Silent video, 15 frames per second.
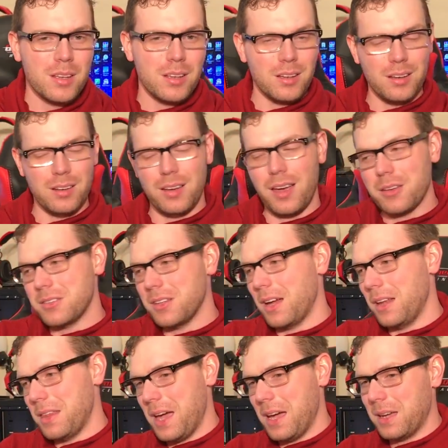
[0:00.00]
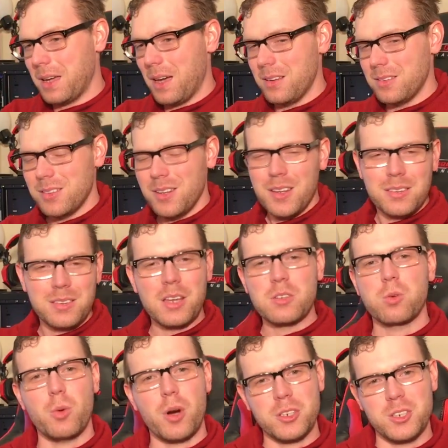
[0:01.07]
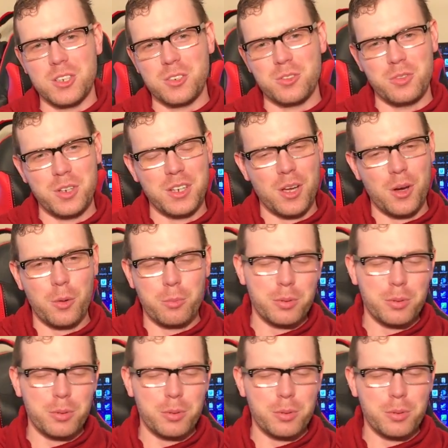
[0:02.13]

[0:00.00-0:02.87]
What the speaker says: Outside of that, guys, thanks for watching this video.